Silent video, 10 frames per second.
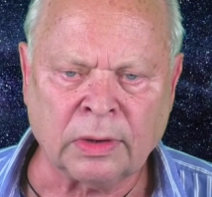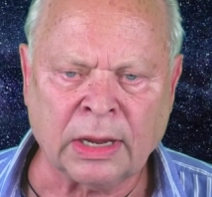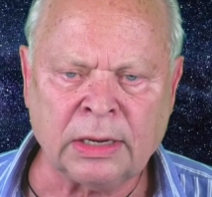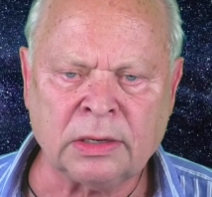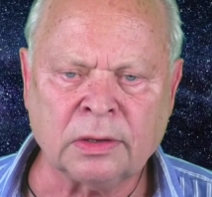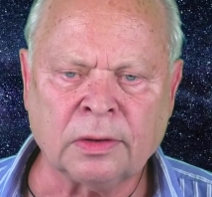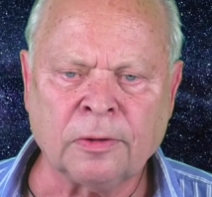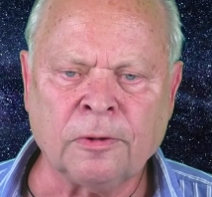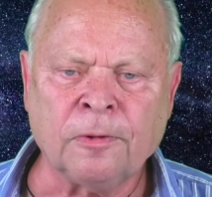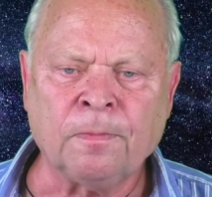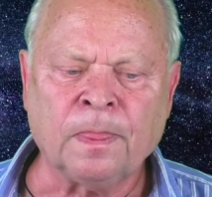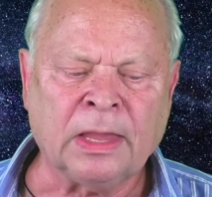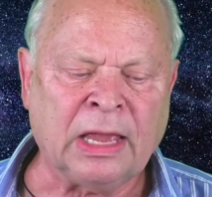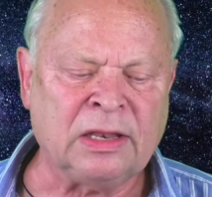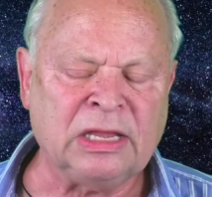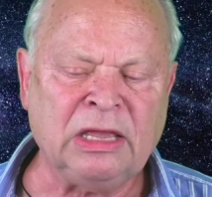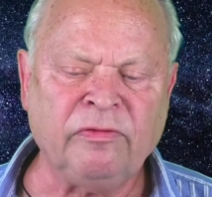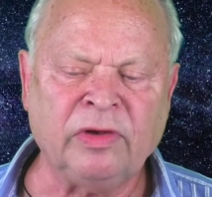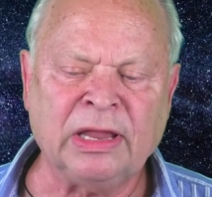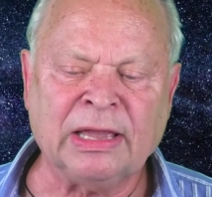right? At the
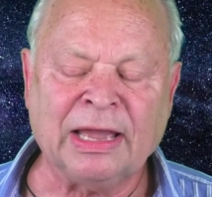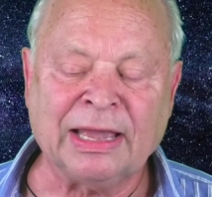evening,